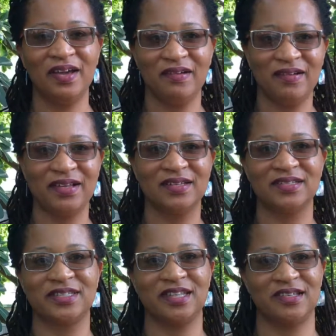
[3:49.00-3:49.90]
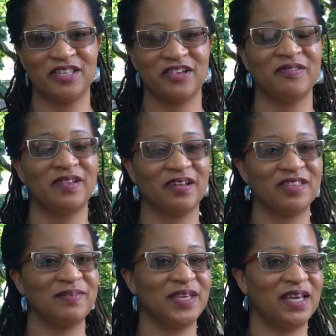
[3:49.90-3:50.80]
areas that turned out
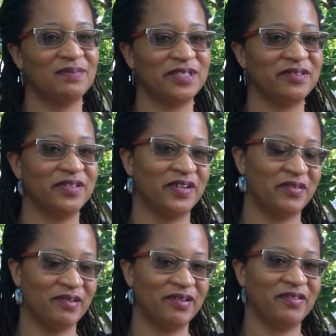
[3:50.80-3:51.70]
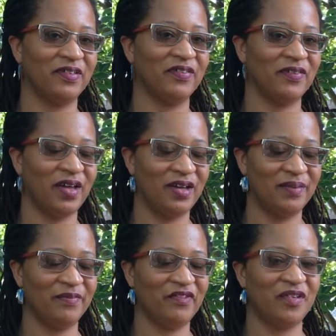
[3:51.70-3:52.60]
to be absolutely critical
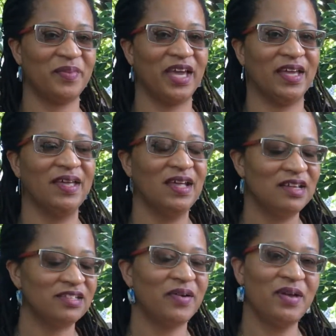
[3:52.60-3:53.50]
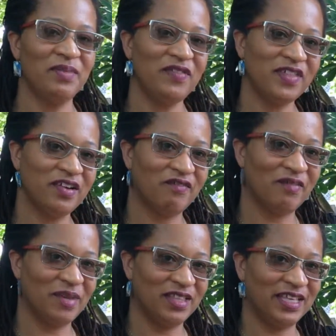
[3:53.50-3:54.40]
for me. So I moved here
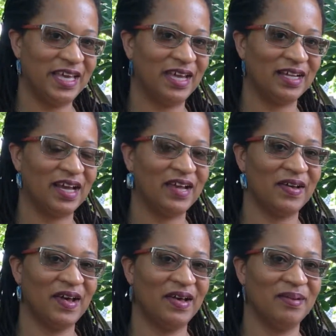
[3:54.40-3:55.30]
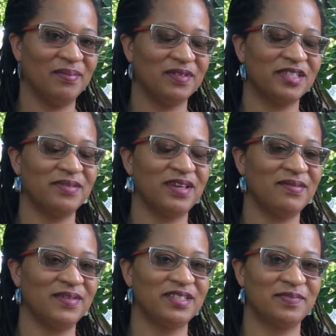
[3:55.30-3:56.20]
from Indiana, so
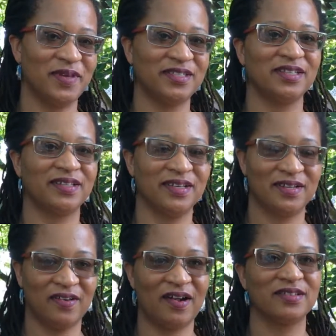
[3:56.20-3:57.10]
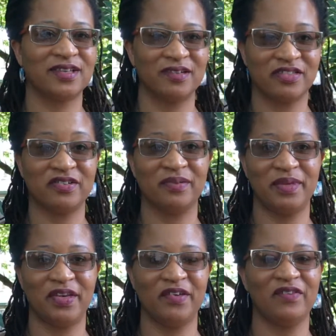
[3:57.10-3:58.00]
that was basically a cross-country
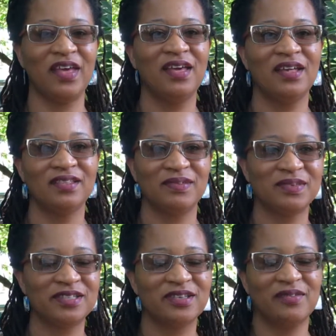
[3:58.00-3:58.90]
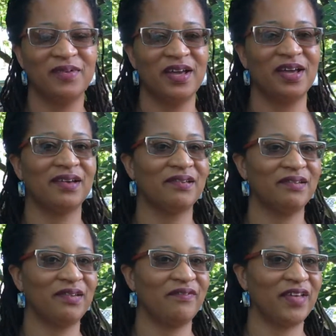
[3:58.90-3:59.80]
move. There was no way I
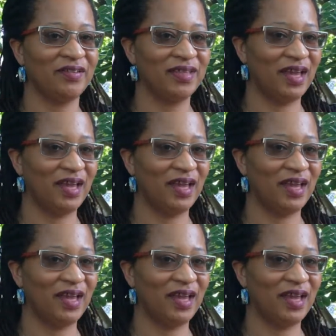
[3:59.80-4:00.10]
could have found